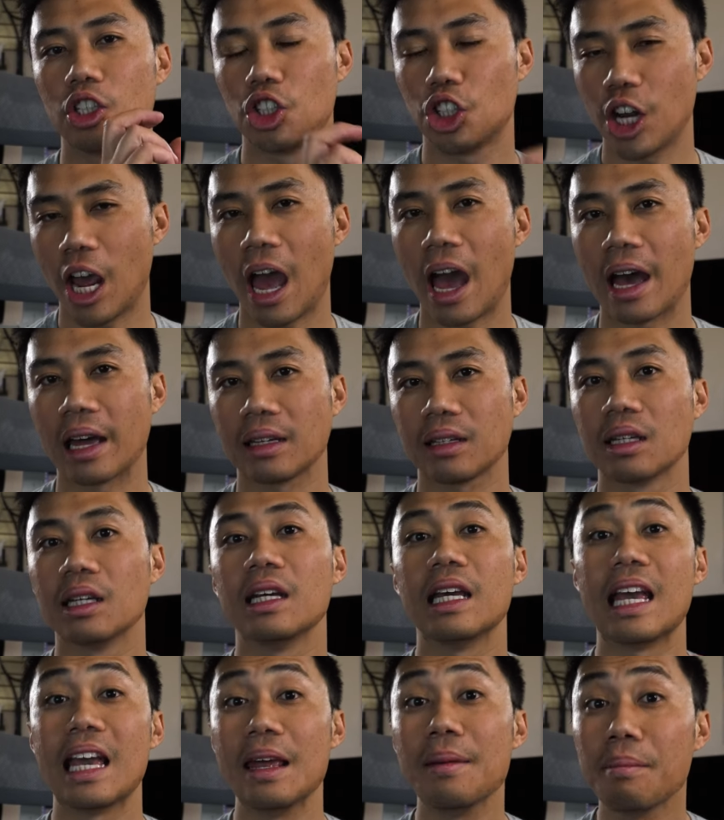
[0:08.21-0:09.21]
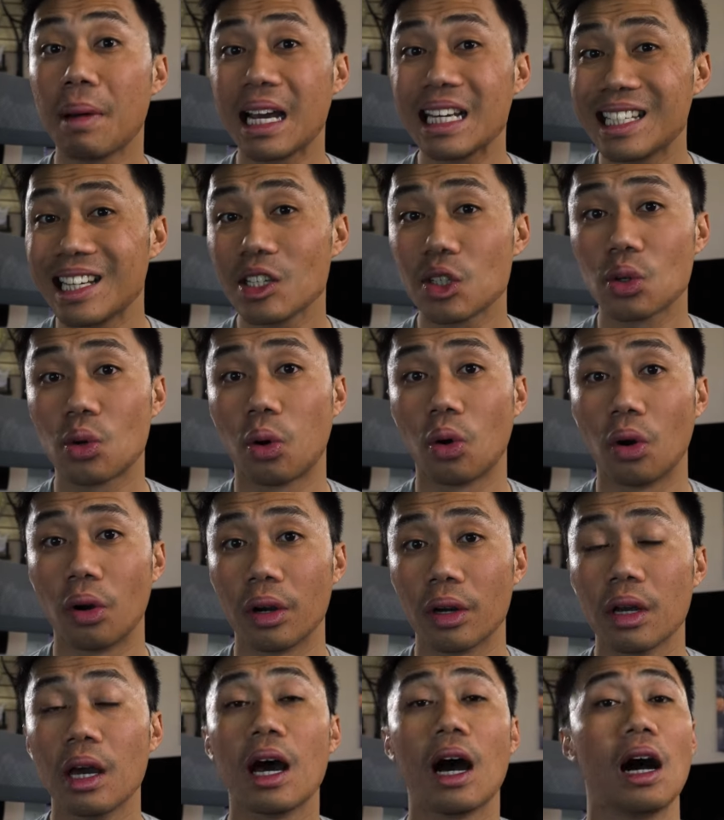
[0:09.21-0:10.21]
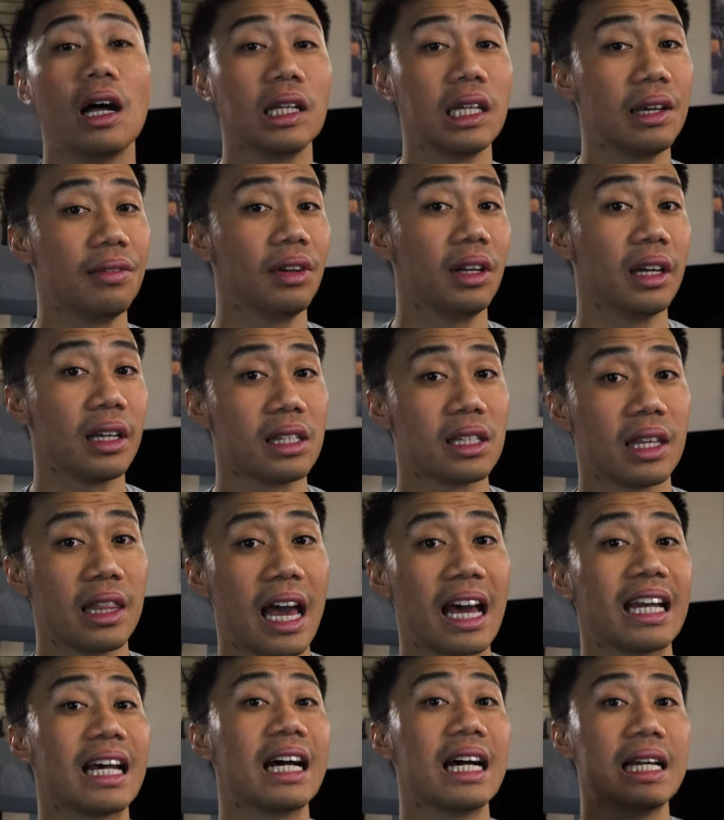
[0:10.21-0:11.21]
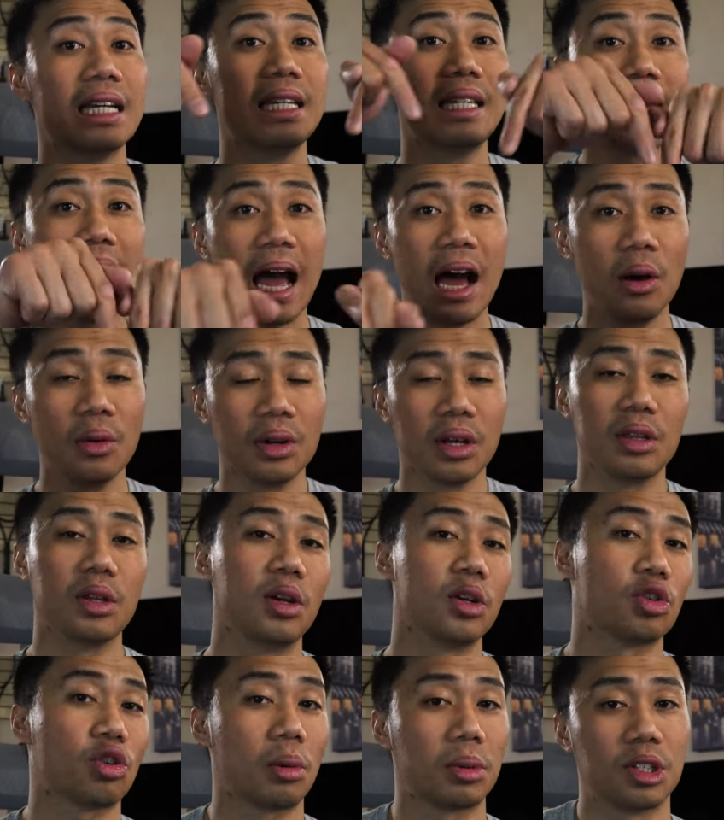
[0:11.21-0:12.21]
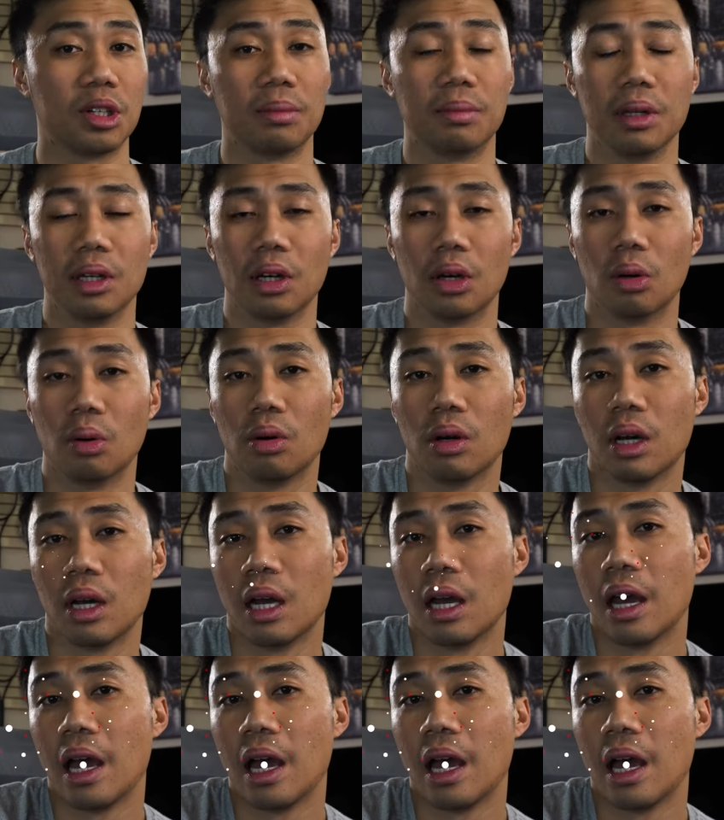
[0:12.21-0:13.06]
chat in my Discord. I'll leave a link to that down in the description below,